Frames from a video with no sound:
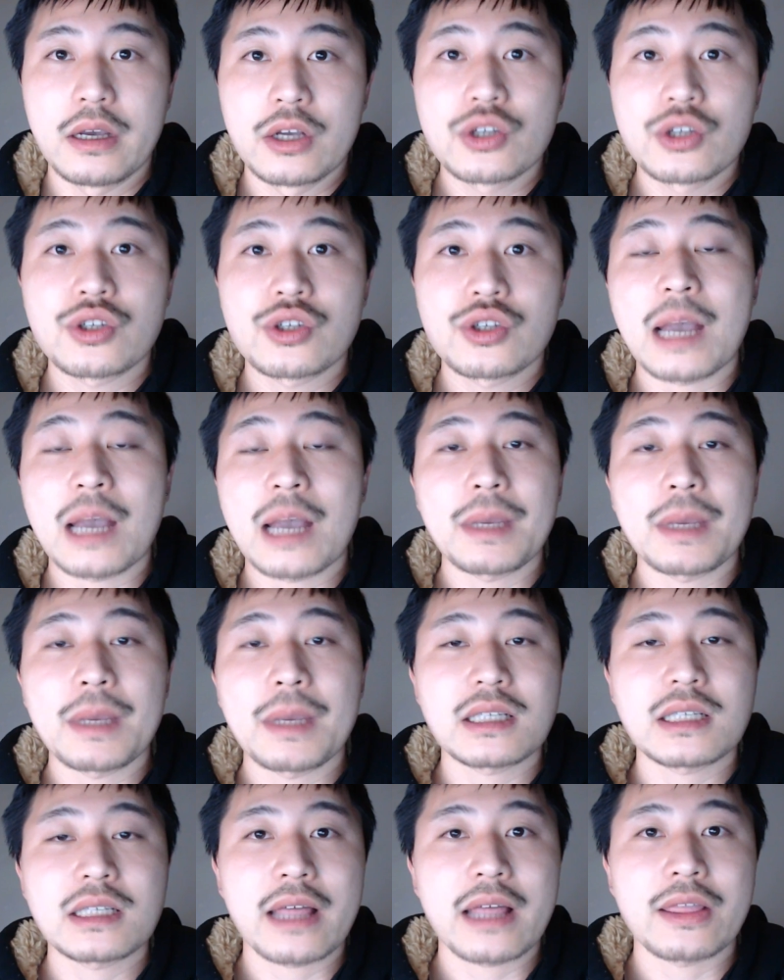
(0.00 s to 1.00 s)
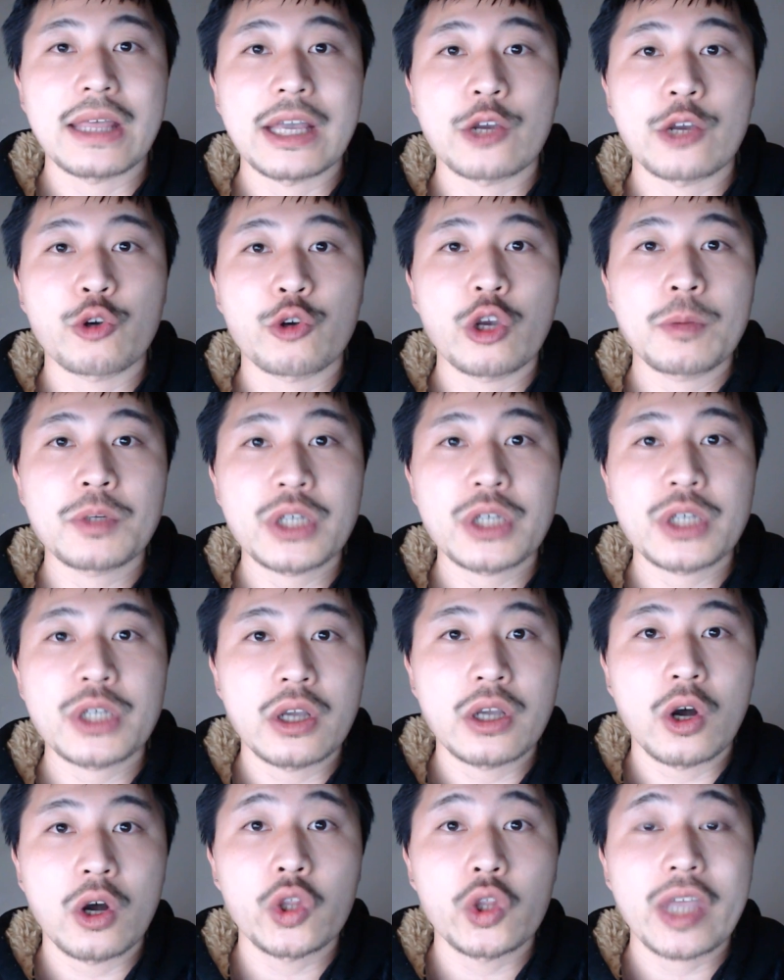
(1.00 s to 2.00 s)
So that means that the
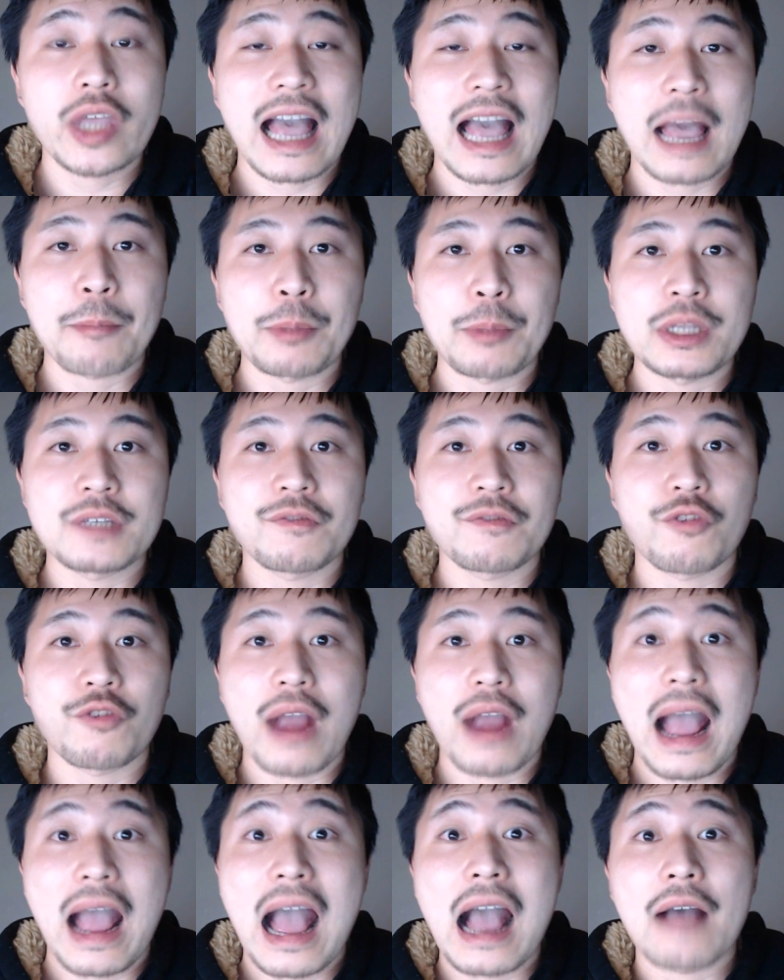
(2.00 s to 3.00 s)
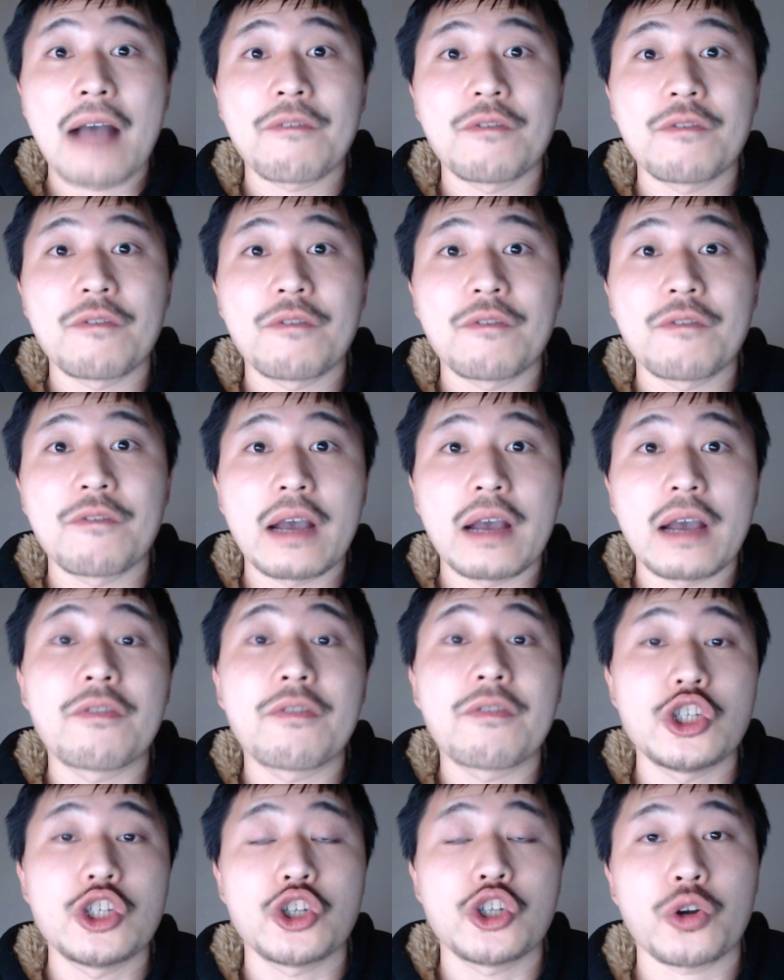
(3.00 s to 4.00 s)
encryption only happens for halfway of
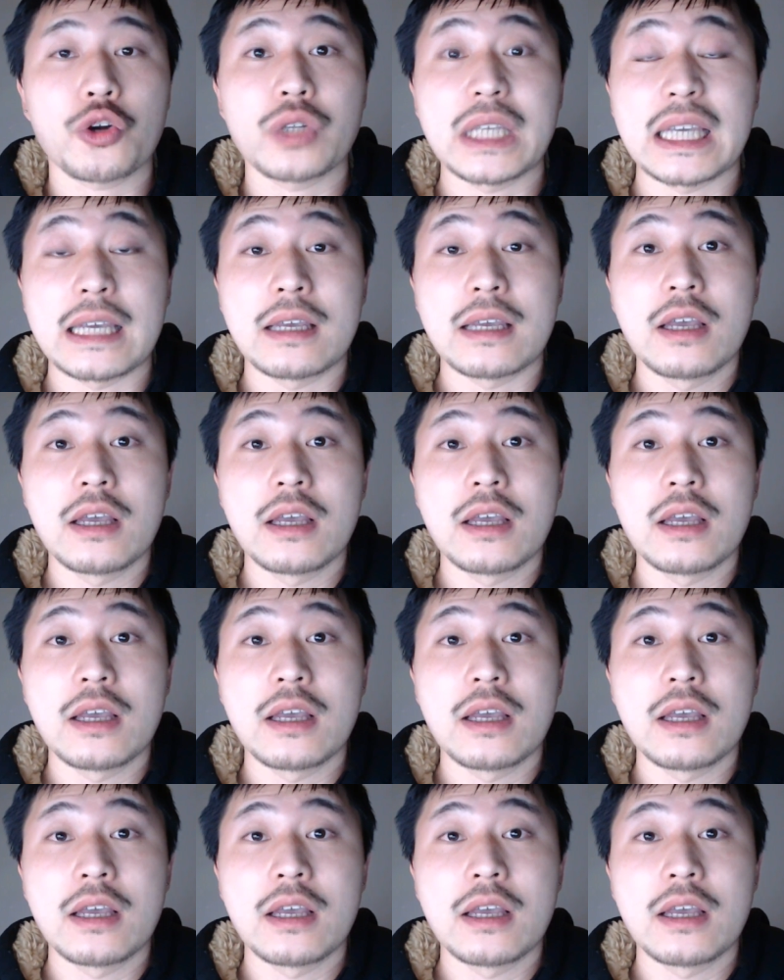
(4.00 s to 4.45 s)
the journey,